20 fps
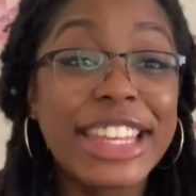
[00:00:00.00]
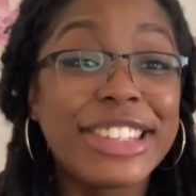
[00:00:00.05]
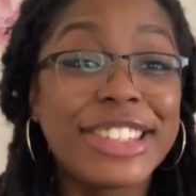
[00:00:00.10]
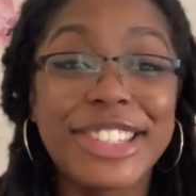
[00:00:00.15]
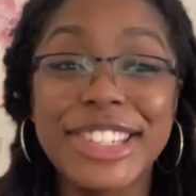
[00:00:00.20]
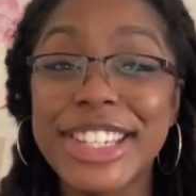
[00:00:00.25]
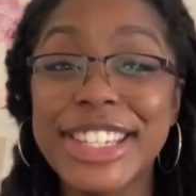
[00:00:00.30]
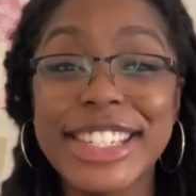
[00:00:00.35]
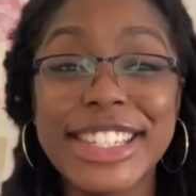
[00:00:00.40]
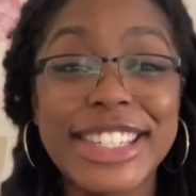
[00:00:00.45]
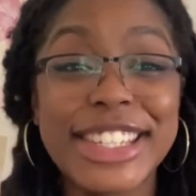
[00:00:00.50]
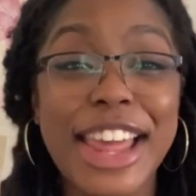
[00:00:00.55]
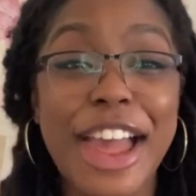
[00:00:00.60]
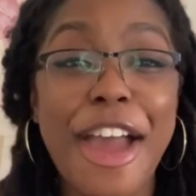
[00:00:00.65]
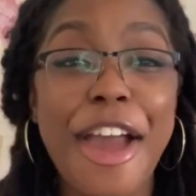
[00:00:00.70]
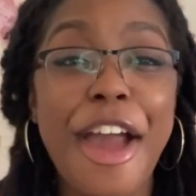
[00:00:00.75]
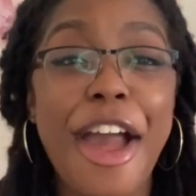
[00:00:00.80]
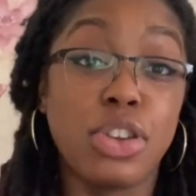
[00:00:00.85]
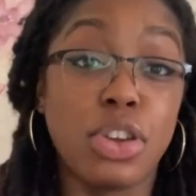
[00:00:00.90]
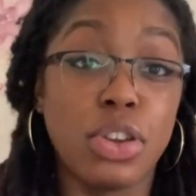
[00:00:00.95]
Just,
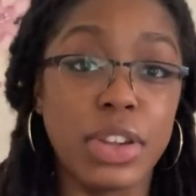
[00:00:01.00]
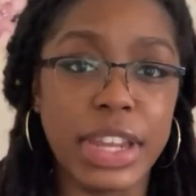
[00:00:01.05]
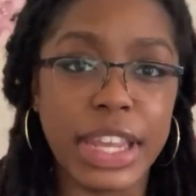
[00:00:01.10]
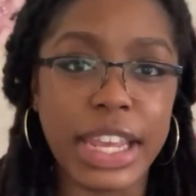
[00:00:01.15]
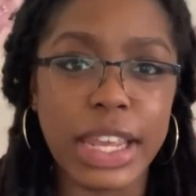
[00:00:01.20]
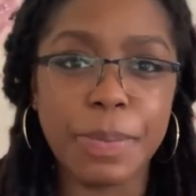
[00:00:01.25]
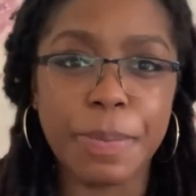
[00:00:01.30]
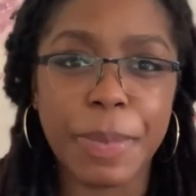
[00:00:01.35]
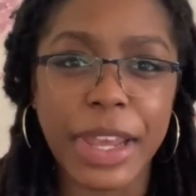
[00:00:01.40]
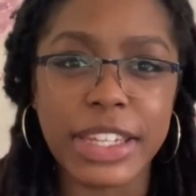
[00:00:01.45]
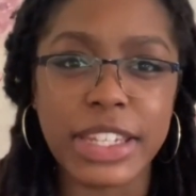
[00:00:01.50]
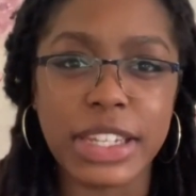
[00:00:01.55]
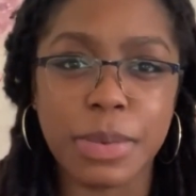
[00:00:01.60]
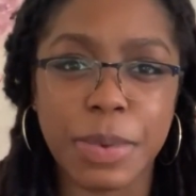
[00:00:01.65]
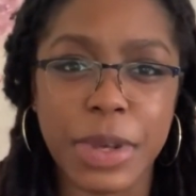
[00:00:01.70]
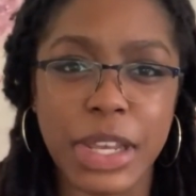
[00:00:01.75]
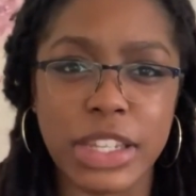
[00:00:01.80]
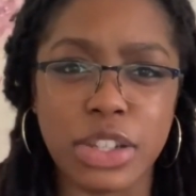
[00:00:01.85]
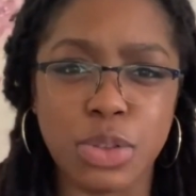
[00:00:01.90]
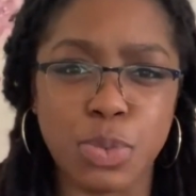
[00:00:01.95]
you need basic
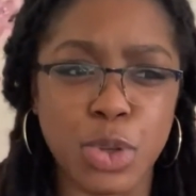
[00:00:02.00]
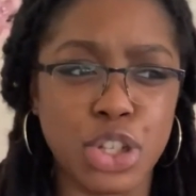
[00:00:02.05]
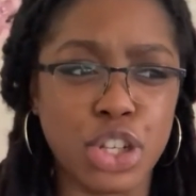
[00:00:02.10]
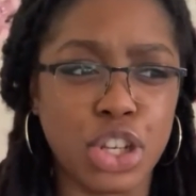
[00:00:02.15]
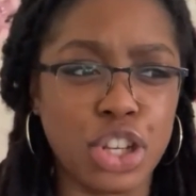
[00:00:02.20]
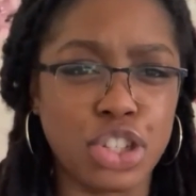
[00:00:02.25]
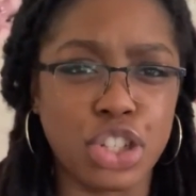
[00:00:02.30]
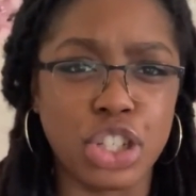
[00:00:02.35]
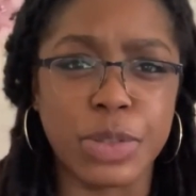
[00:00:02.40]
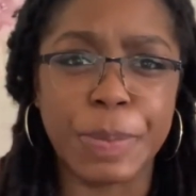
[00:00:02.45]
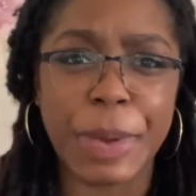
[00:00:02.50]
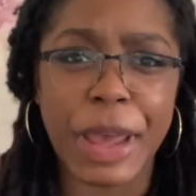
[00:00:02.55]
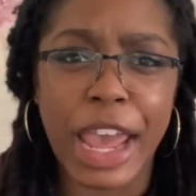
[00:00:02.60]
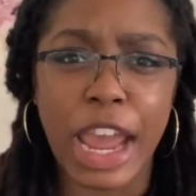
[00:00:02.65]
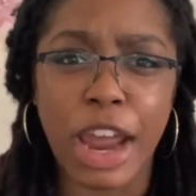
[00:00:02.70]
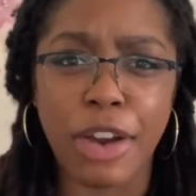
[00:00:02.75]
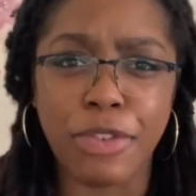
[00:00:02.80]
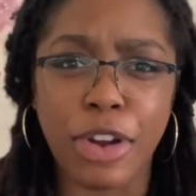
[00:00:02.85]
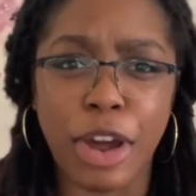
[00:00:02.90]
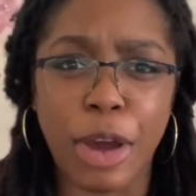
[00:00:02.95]
pieces which you can just
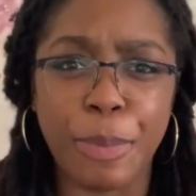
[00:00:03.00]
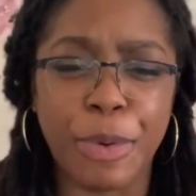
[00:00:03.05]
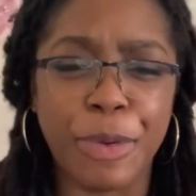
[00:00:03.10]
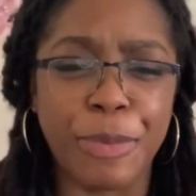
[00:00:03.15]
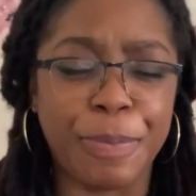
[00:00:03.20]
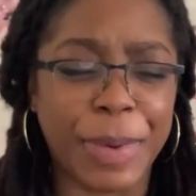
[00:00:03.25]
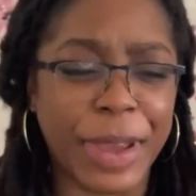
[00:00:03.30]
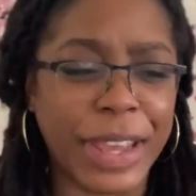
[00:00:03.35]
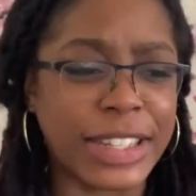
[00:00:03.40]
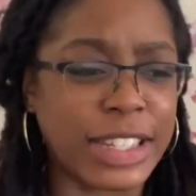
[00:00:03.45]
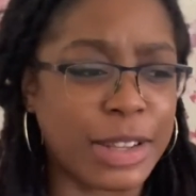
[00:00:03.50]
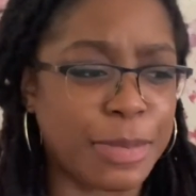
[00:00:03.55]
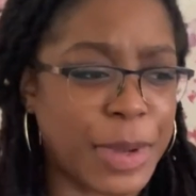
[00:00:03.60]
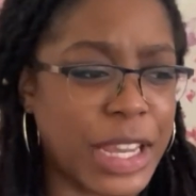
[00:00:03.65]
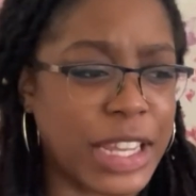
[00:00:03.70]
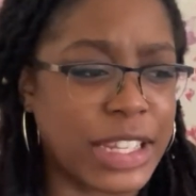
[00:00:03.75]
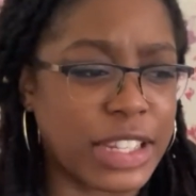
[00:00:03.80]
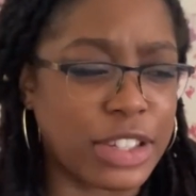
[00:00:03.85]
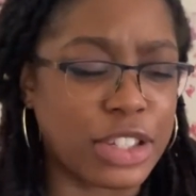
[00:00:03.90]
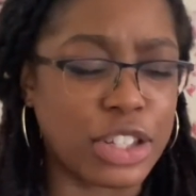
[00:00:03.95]
pair up with basic
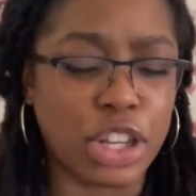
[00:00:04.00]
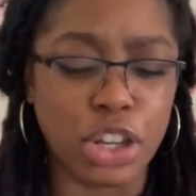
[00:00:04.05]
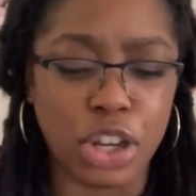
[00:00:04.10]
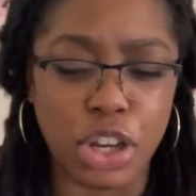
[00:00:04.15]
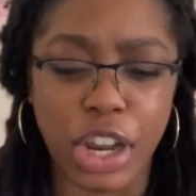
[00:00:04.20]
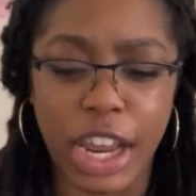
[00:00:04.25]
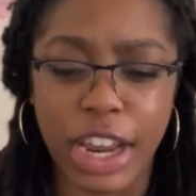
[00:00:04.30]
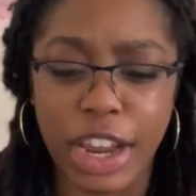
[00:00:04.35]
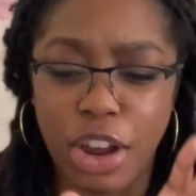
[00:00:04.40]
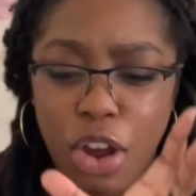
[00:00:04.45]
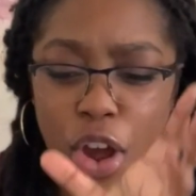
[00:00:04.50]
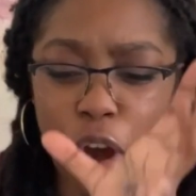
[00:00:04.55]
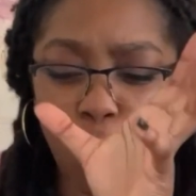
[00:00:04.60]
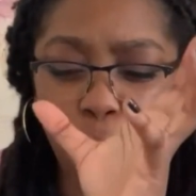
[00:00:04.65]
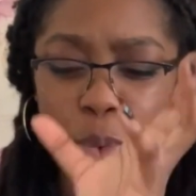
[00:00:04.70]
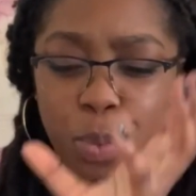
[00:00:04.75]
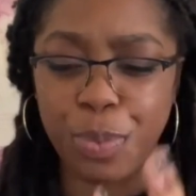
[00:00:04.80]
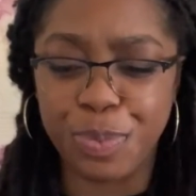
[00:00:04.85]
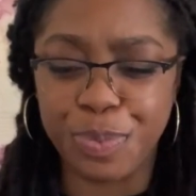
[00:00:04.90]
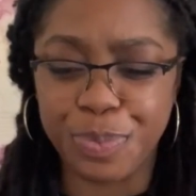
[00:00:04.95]
pieces to look like a
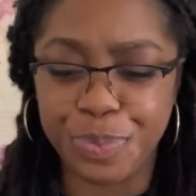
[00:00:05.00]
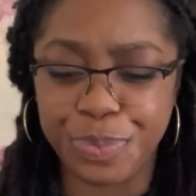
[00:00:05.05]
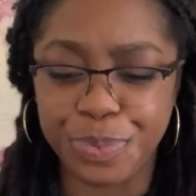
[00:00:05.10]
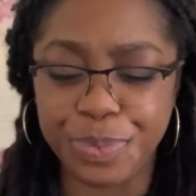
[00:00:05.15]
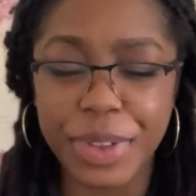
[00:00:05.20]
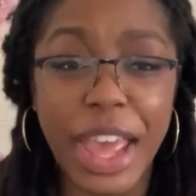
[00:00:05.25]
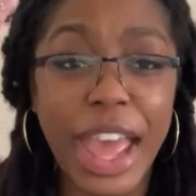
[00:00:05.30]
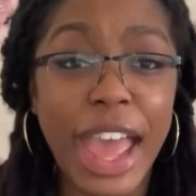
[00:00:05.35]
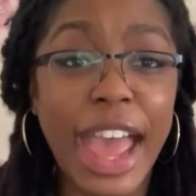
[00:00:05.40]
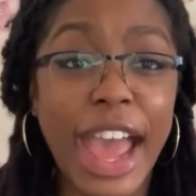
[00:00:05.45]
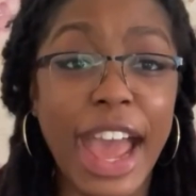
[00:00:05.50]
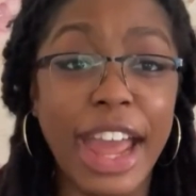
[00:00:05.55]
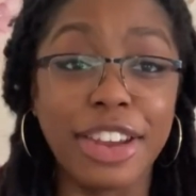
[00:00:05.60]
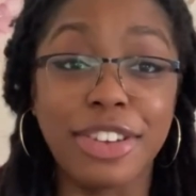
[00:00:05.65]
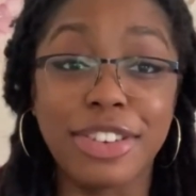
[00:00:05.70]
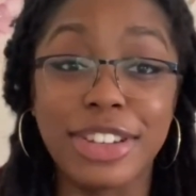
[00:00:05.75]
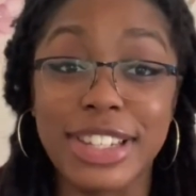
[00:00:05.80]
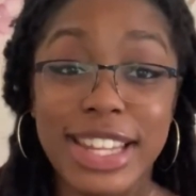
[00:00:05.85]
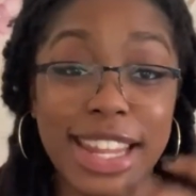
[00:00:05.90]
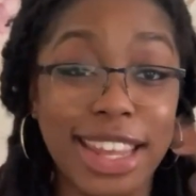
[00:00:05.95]
whole and
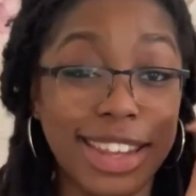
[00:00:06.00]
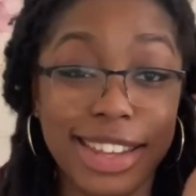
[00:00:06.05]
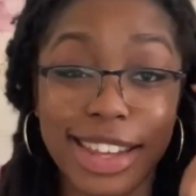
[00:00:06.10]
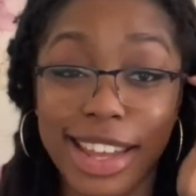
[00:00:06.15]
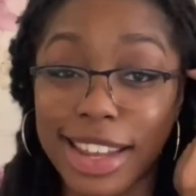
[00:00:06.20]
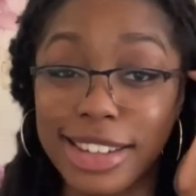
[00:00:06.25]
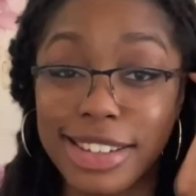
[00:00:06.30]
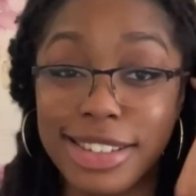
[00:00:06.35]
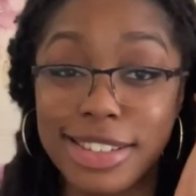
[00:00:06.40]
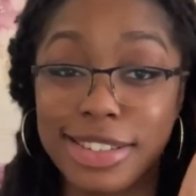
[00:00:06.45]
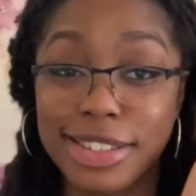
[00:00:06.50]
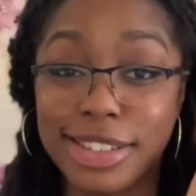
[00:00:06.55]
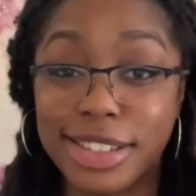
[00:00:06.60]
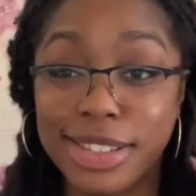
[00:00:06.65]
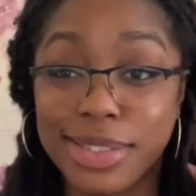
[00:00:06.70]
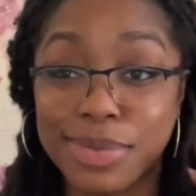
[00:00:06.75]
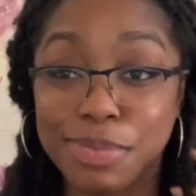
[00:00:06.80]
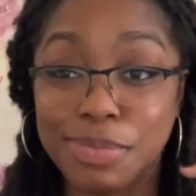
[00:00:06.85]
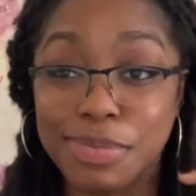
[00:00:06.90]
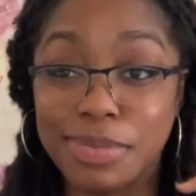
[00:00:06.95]
you're just like, yeah, this is
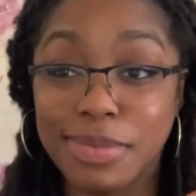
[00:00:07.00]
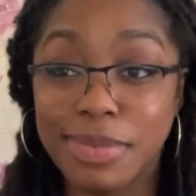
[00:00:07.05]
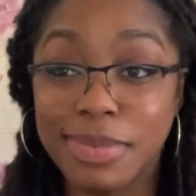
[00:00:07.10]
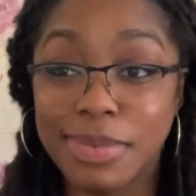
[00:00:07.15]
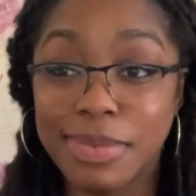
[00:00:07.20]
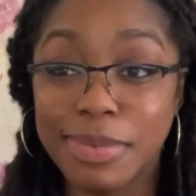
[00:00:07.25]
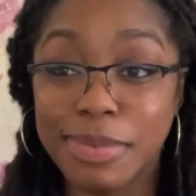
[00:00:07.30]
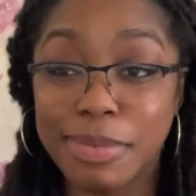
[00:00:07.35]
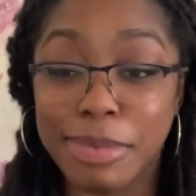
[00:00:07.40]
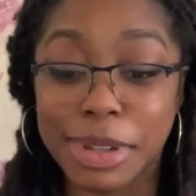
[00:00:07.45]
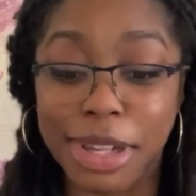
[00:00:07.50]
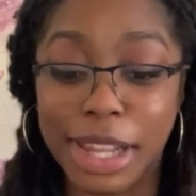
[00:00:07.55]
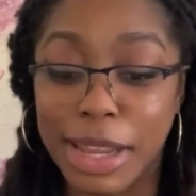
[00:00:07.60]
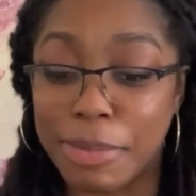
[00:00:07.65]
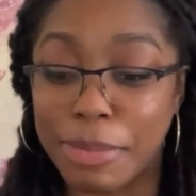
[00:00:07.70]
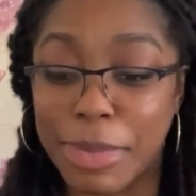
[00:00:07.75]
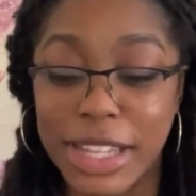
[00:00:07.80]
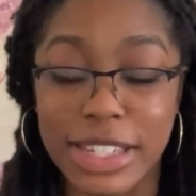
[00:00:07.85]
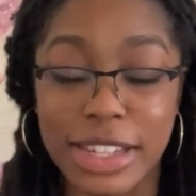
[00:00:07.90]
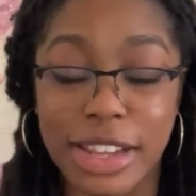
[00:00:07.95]
just
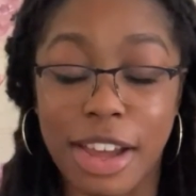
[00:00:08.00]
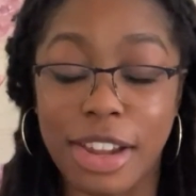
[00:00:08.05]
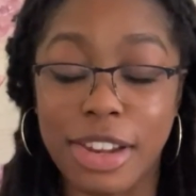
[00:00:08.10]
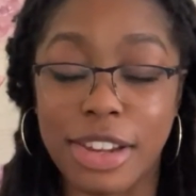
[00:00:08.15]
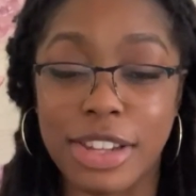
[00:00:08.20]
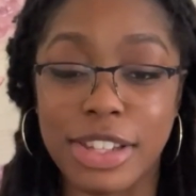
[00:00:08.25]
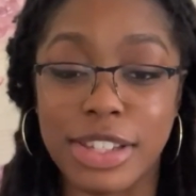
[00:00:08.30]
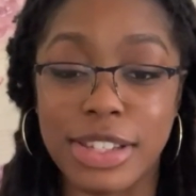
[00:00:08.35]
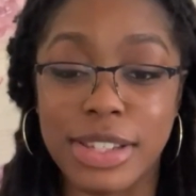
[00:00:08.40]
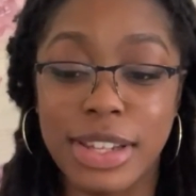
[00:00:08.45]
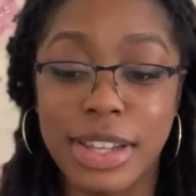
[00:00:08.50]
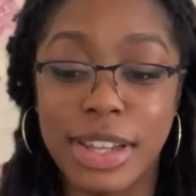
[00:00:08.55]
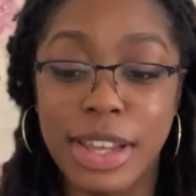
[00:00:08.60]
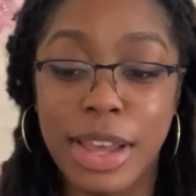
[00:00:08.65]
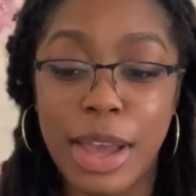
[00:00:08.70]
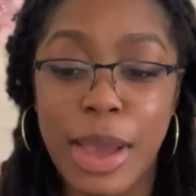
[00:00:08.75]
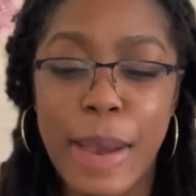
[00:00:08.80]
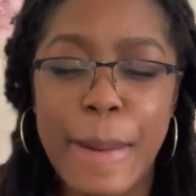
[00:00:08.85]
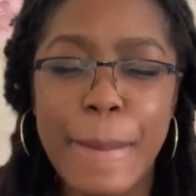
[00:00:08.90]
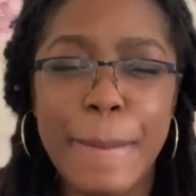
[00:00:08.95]
plain basic colors,
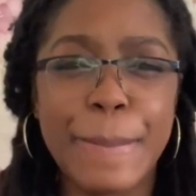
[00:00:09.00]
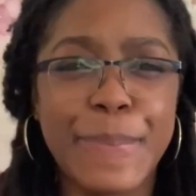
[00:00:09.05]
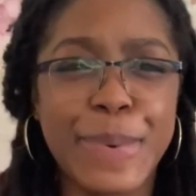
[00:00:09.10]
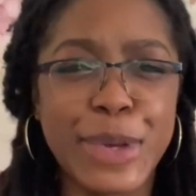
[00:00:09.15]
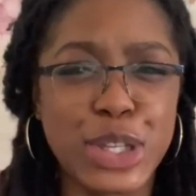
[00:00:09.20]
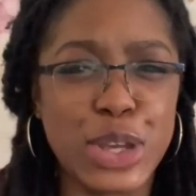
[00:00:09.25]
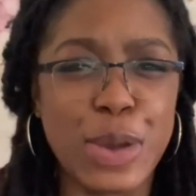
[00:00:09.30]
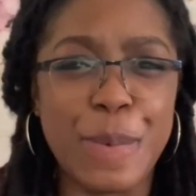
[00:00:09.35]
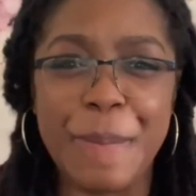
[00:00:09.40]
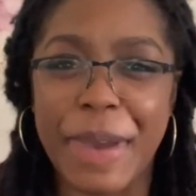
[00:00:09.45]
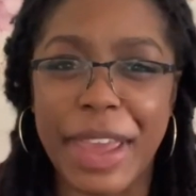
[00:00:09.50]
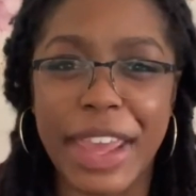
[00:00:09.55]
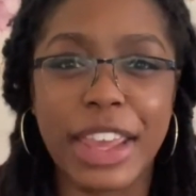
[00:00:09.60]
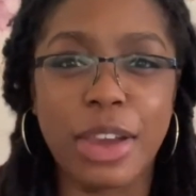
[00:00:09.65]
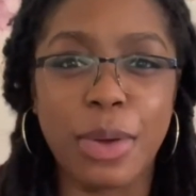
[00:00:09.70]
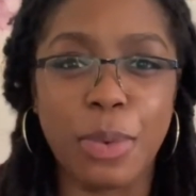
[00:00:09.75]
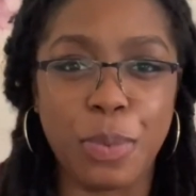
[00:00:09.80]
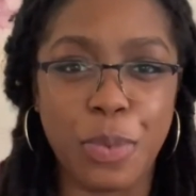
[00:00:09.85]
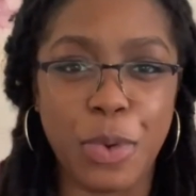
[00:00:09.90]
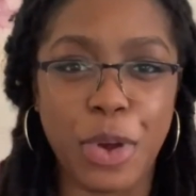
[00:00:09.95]
but you
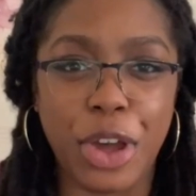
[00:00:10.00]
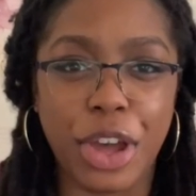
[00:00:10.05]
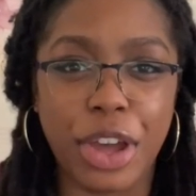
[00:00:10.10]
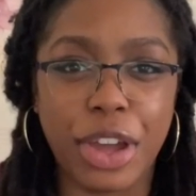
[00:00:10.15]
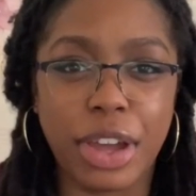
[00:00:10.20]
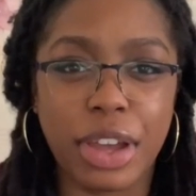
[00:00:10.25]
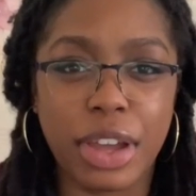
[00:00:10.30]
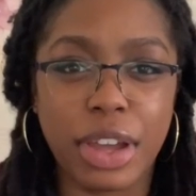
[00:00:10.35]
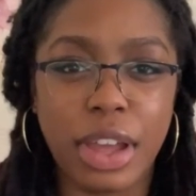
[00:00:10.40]
make it work.